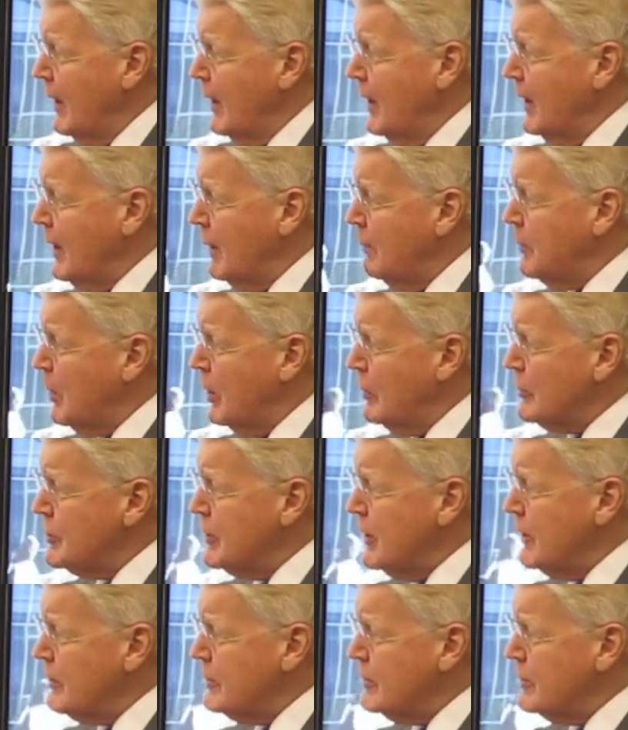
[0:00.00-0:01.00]
in a
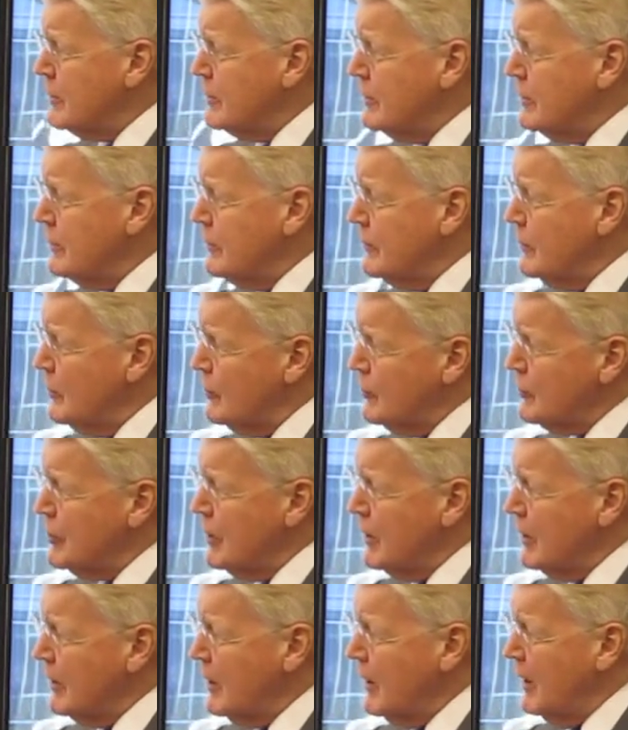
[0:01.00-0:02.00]
process
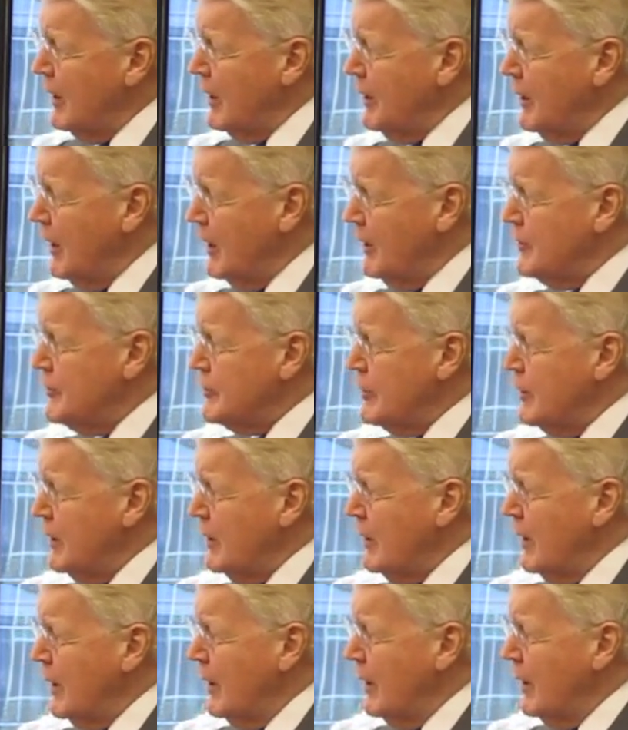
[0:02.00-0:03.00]
using clean energy